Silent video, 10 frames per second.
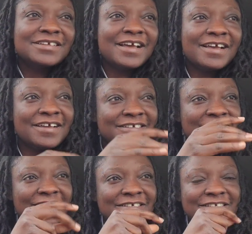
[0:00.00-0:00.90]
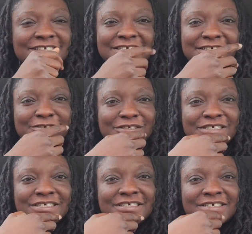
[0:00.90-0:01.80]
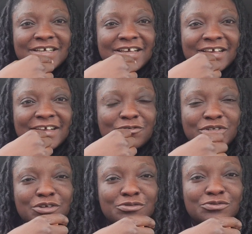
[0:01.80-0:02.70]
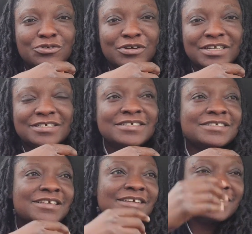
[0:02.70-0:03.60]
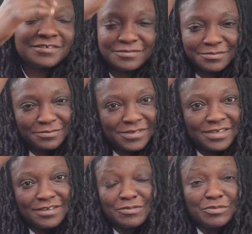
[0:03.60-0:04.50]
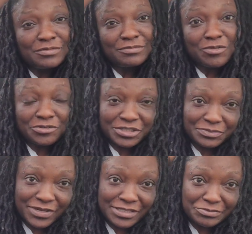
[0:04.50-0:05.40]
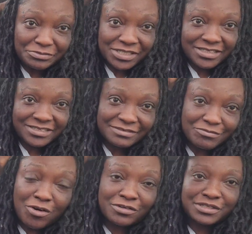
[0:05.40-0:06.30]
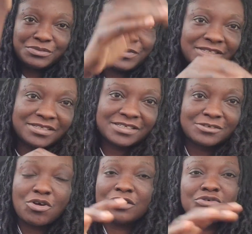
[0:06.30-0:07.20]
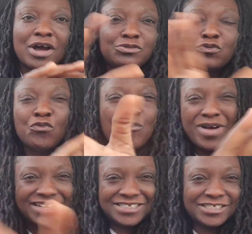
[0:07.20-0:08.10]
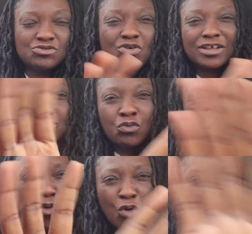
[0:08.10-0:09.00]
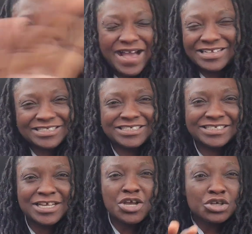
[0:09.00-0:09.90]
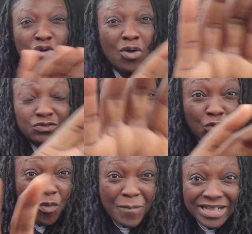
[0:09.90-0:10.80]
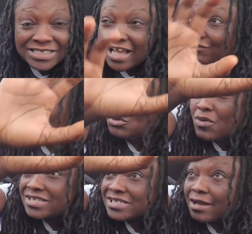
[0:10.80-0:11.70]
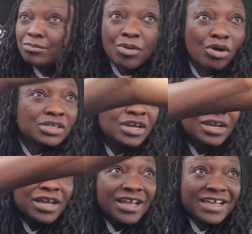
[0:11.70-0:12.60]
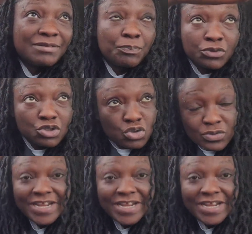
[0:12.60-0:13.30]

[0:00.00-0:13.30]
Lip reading: Her Excellency, Konadu Rawlings, more respect, mommy. More respect. You are too much. You are too much. You are too much. They have to do a soundboard and put you